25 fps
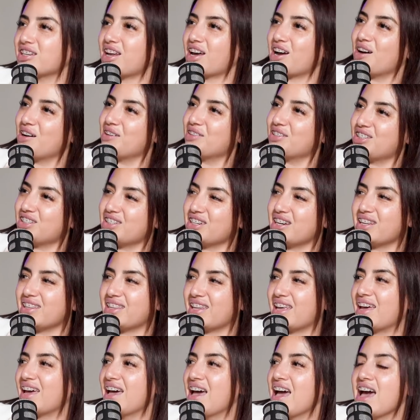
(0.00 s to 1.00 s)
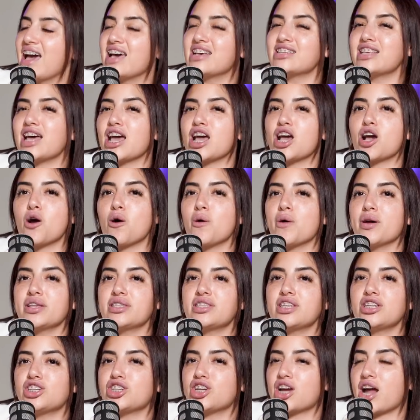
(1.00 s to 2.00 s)
Like, oh shit, it's like going
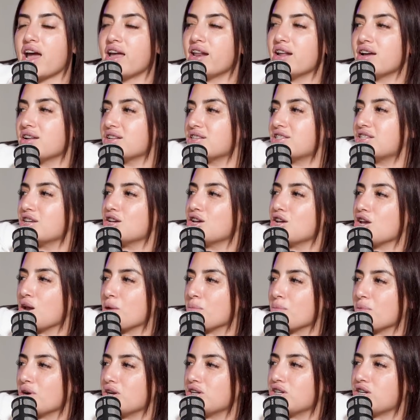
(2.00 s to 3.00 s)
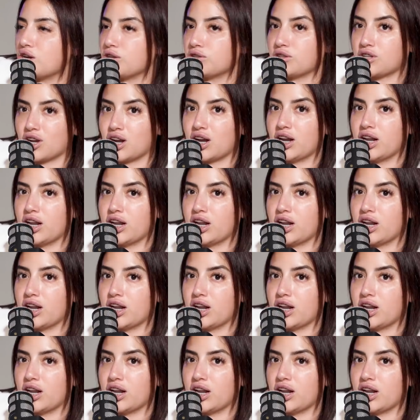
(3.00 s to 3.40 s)
to China and seeing your merch out there,